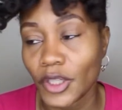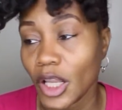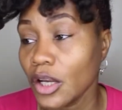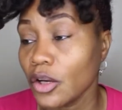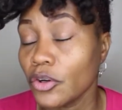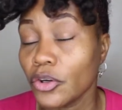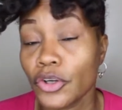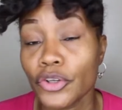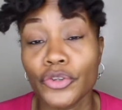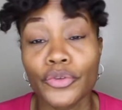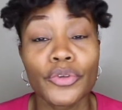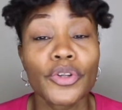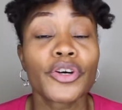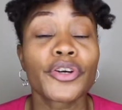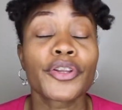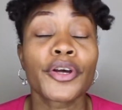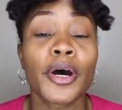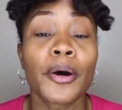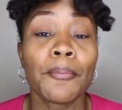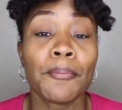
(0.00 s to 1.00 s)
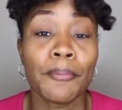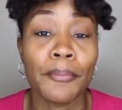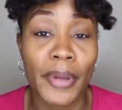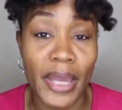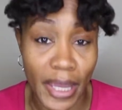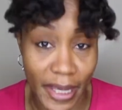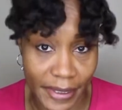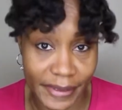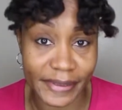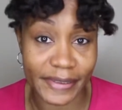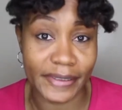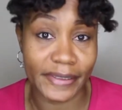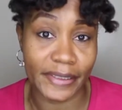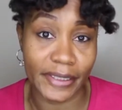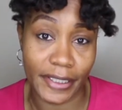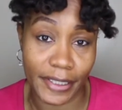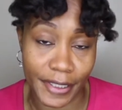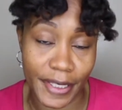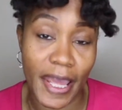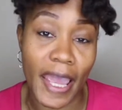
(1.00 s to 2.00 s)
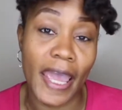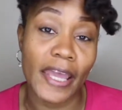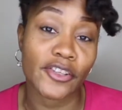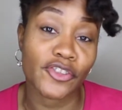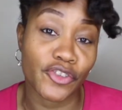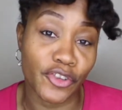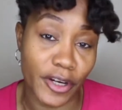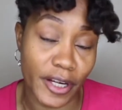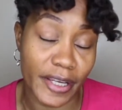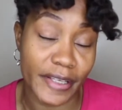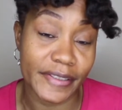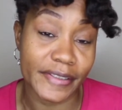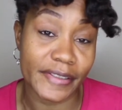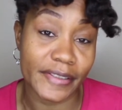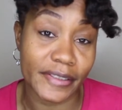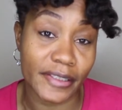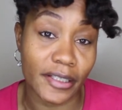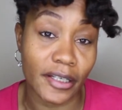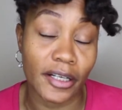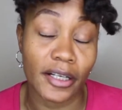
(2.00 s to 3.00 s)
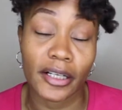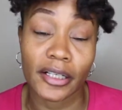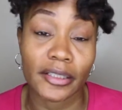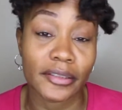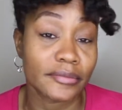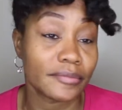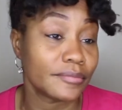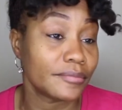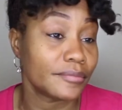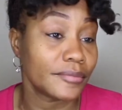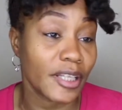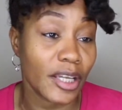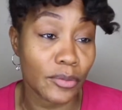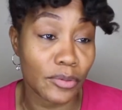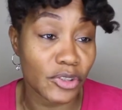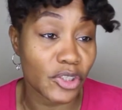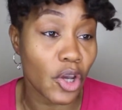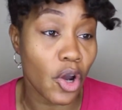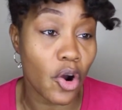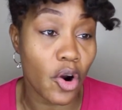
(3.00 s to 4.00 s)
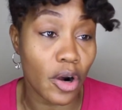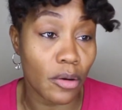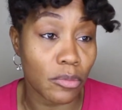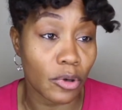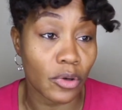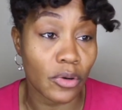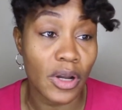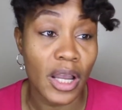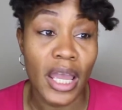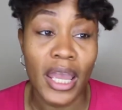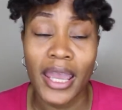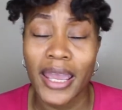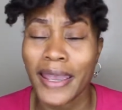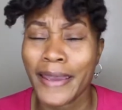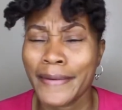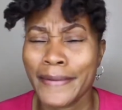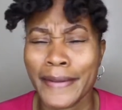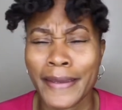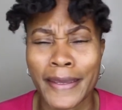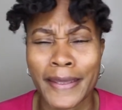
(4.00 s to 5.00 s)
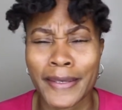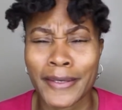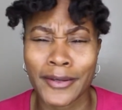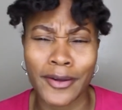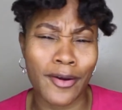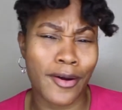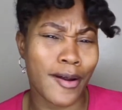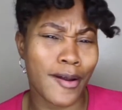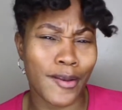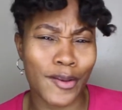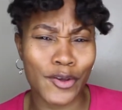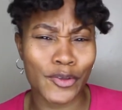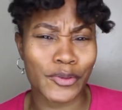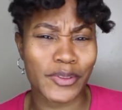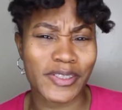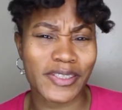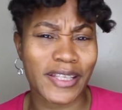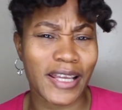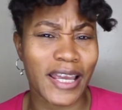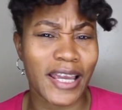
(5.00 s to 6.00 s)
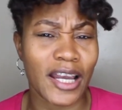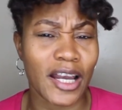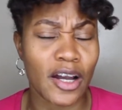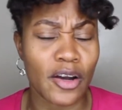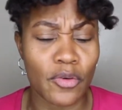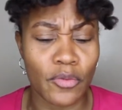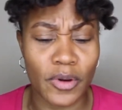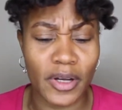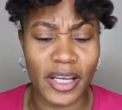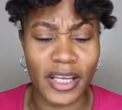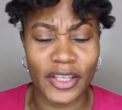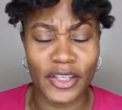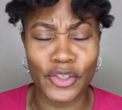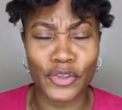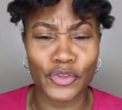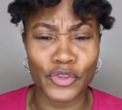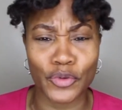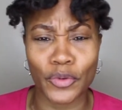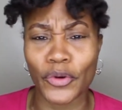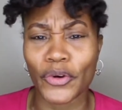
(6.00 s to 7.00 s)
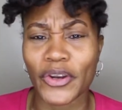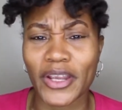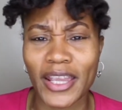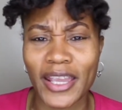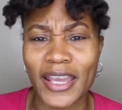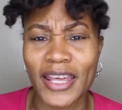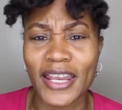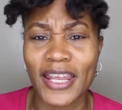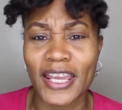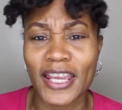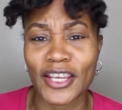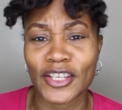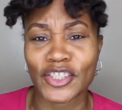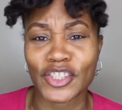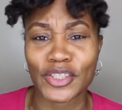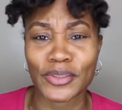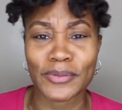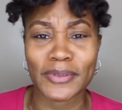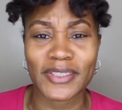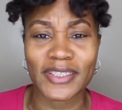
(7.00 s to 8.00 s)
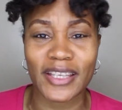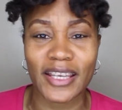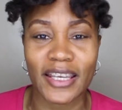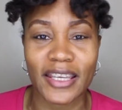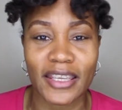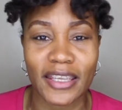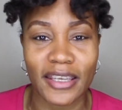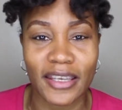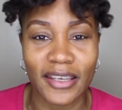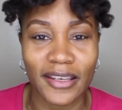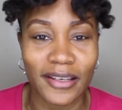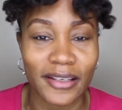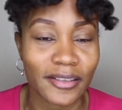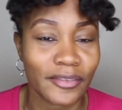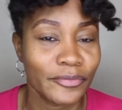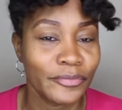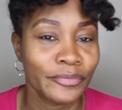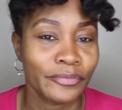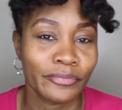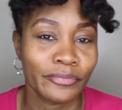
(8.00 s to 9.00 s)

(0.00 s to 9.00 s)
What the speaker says: girl, you looked a mess in that dress. It was horrible. And then Carlos was like, oh, well, can you twerk in it? And she was like, yeah.